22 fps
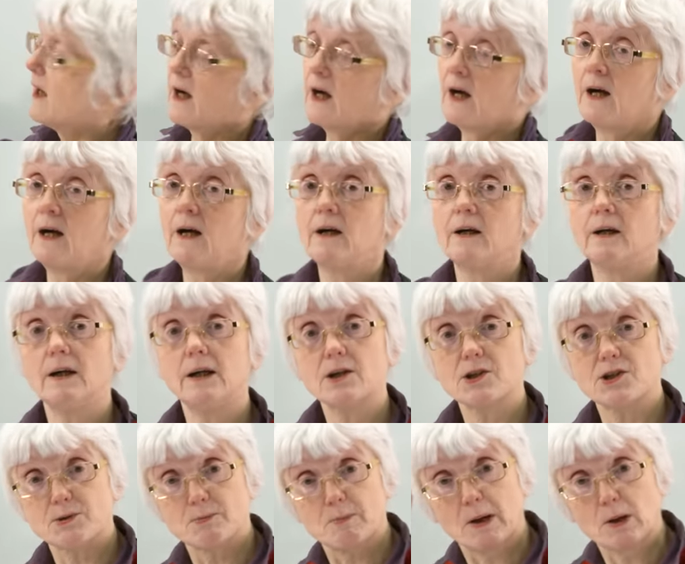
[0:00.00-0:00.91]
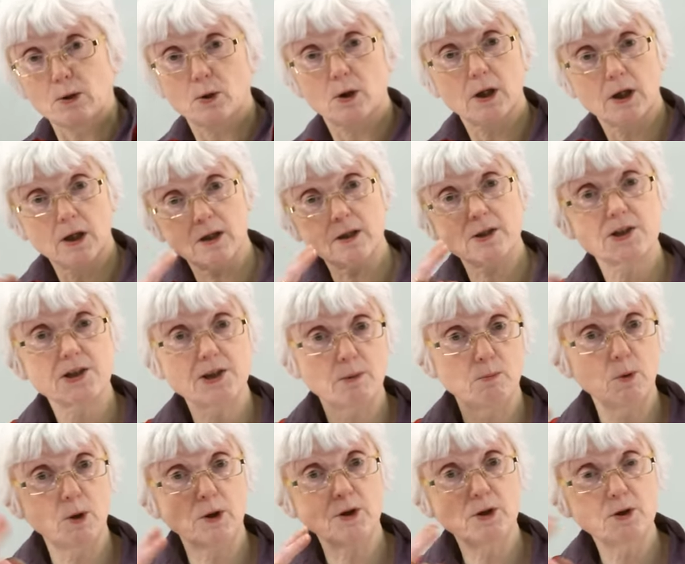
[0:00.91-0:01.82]
A smoker,
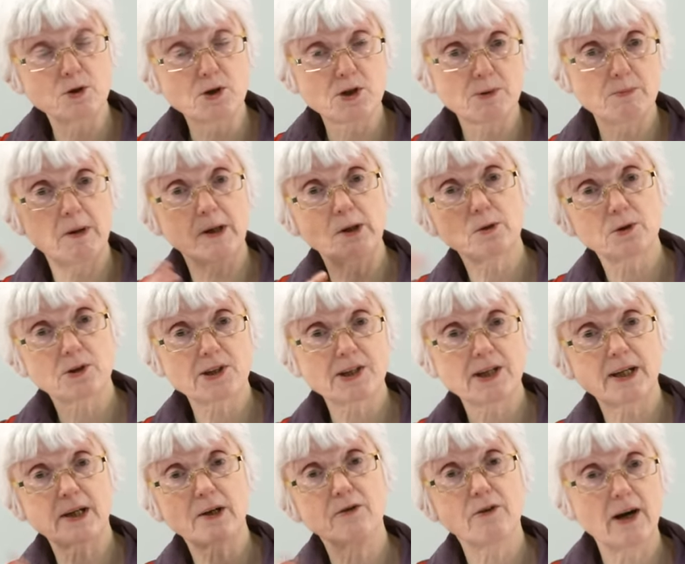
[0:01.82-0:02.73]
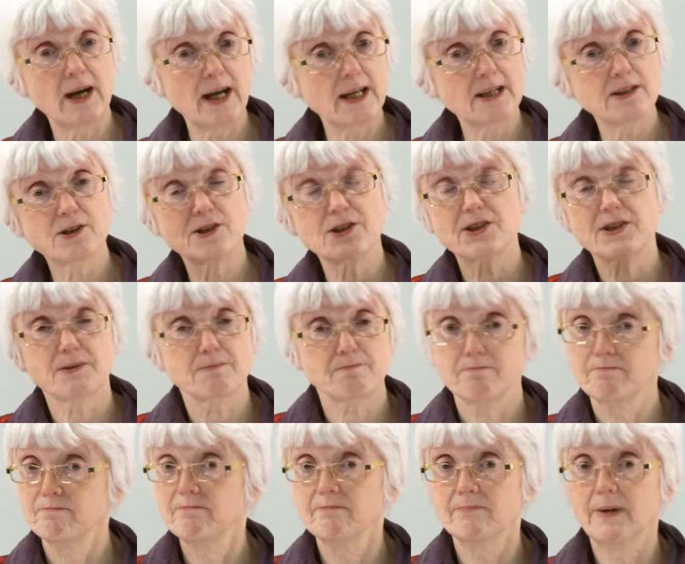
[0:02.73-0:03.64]
someone who smokes cigarettes,
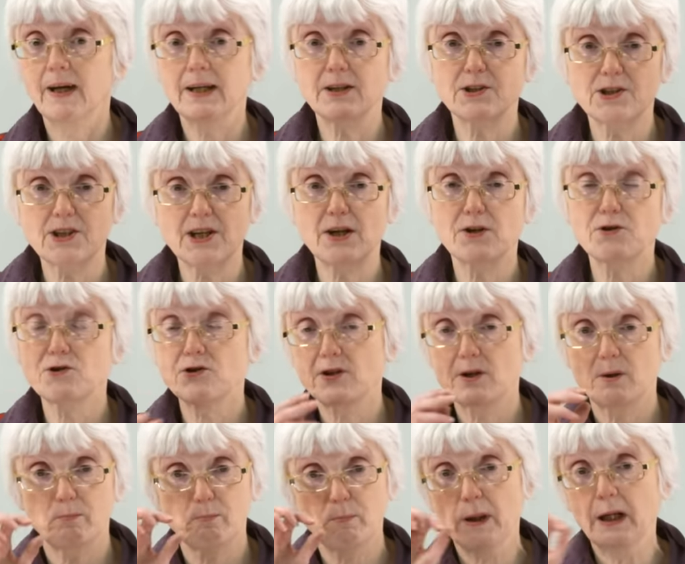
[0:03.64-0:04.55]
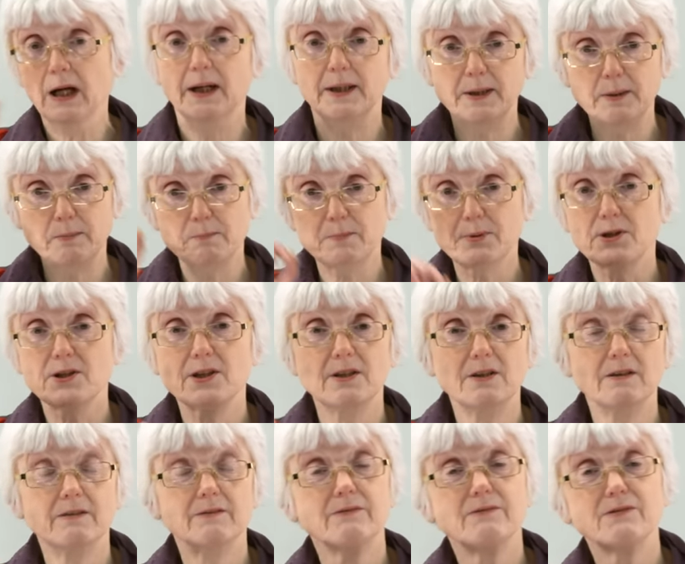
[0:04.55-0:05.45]
etc., pipes
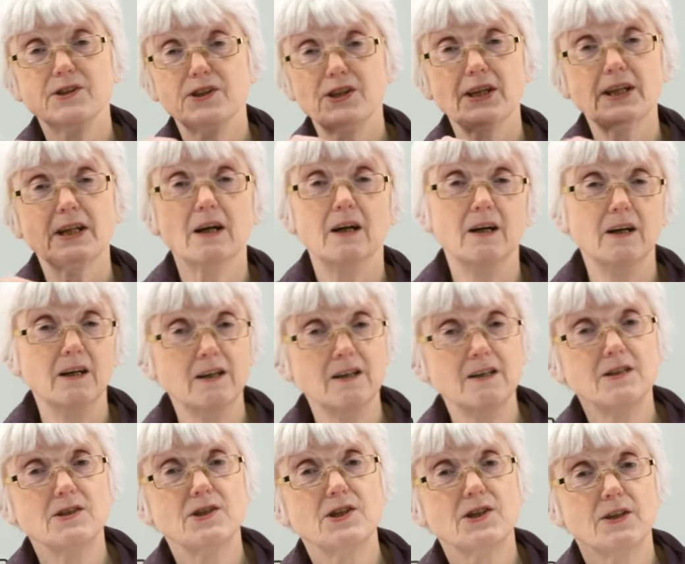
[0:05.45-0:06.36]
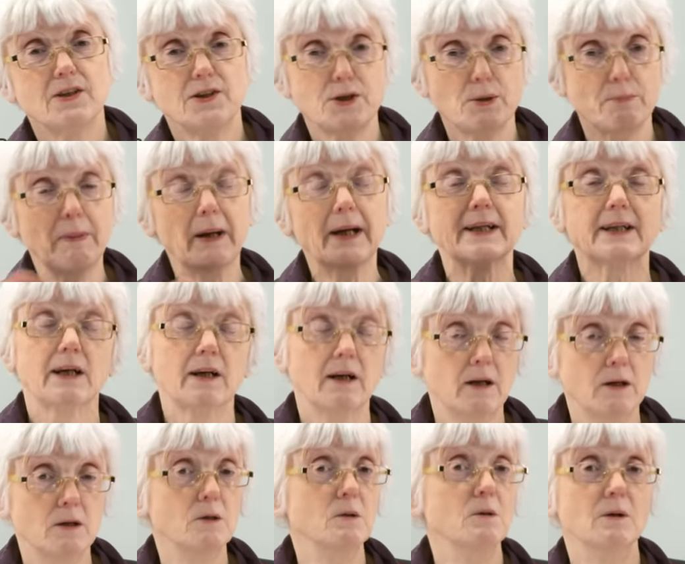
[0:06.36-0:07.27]
and cigars,
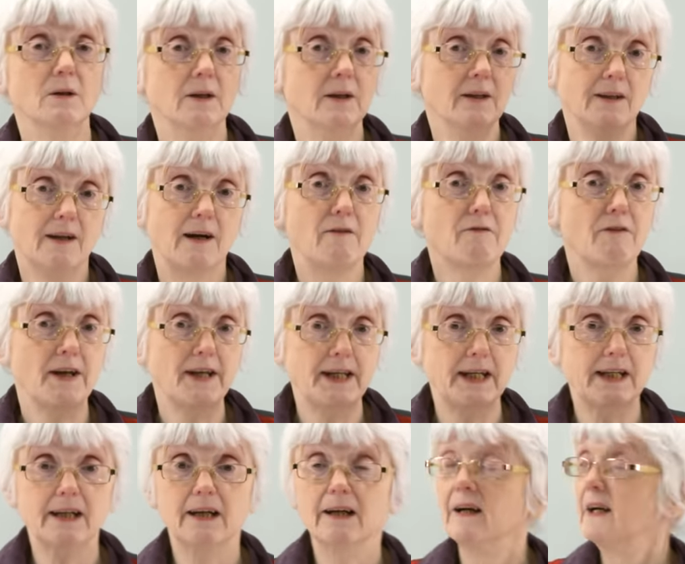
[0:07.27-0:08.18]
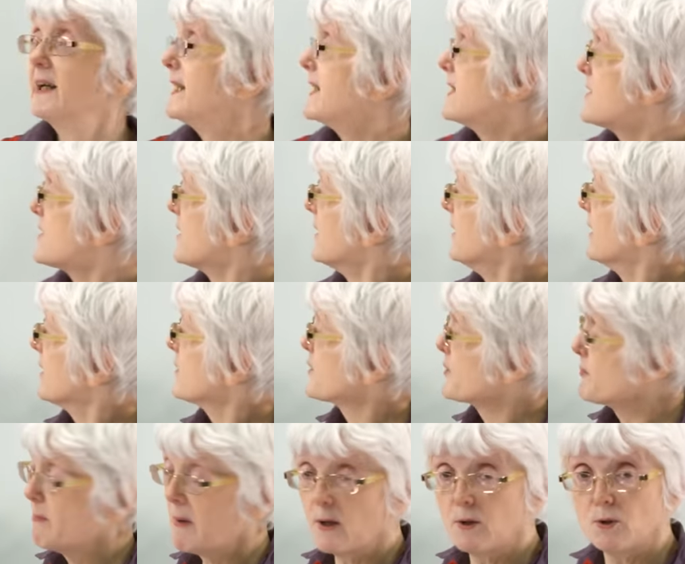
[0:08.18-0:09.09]
tobacco of any kind, a
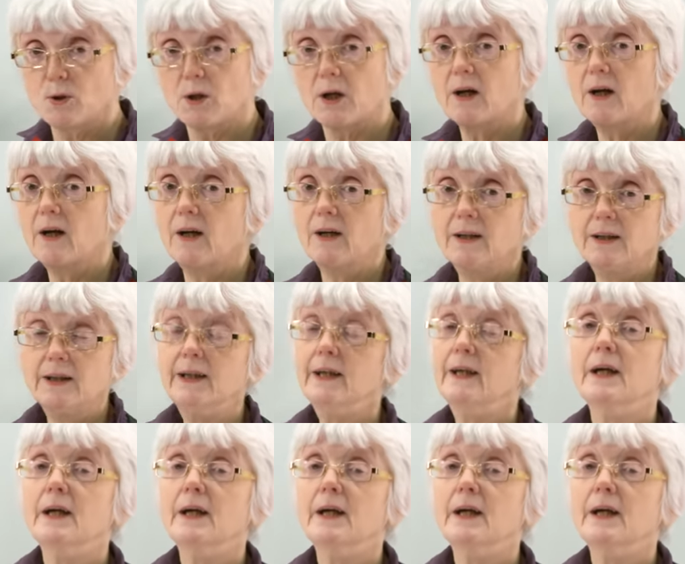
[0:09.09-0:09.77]
smoker.